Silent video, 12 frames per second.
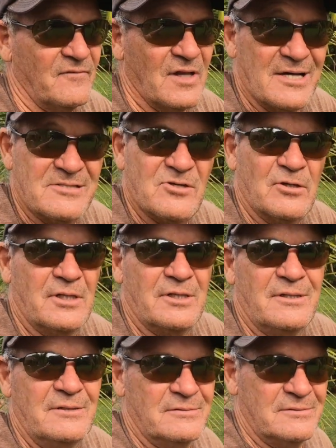of lights on it,
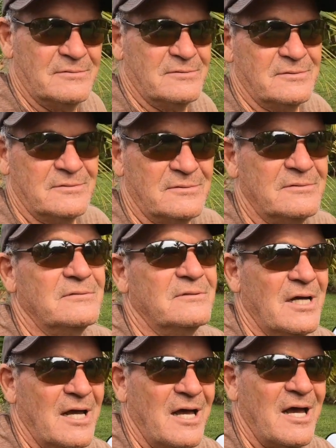
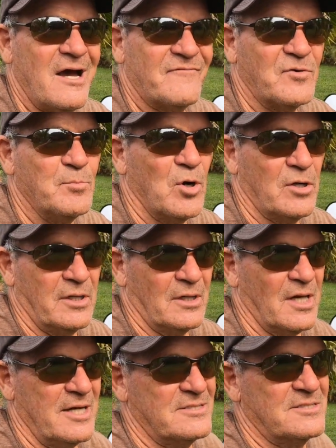aftermarket
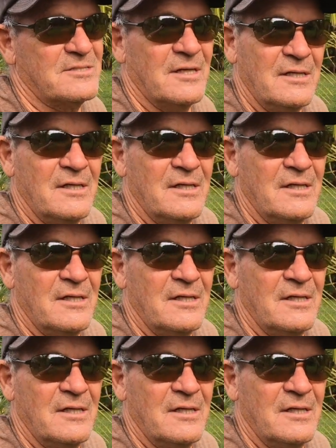lights,